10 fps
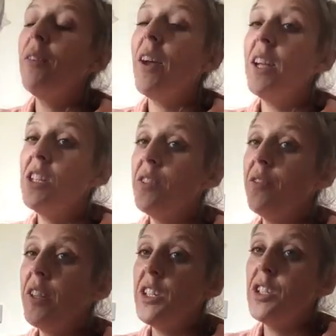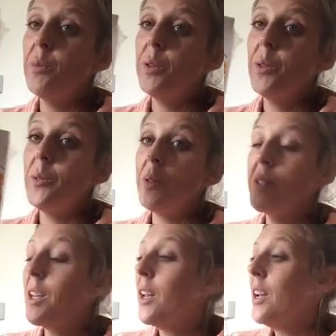with Asian
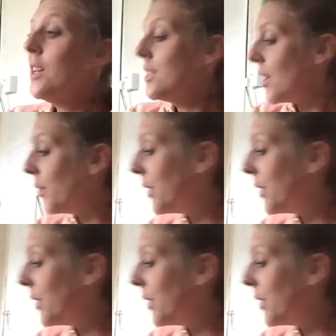vegetables. So